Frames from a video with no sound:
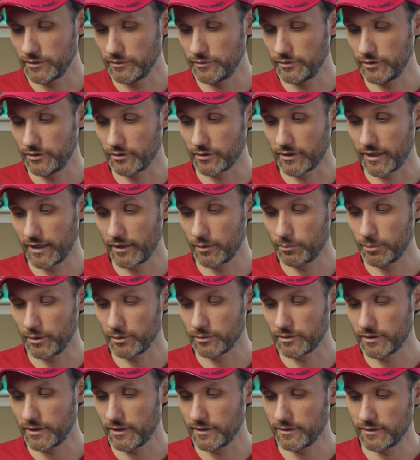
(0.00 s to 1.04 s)
if you don't care
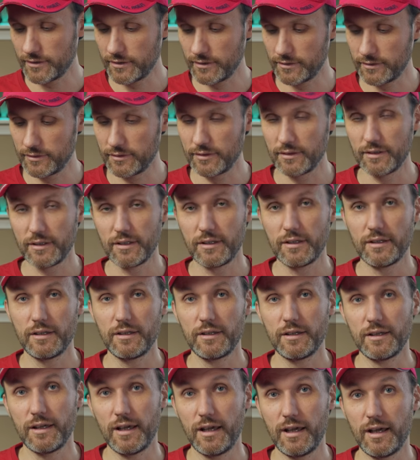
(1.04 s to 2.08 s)
about that, then
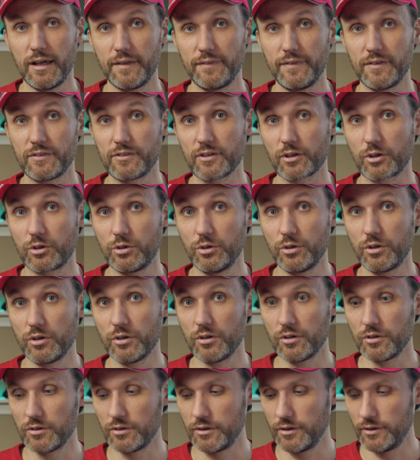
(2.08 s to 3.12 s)
uh, the
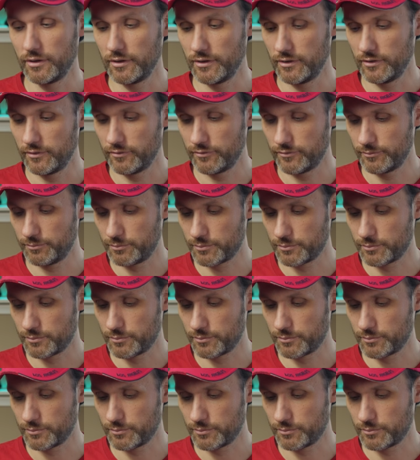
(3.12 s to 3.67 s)
Zacuto uh,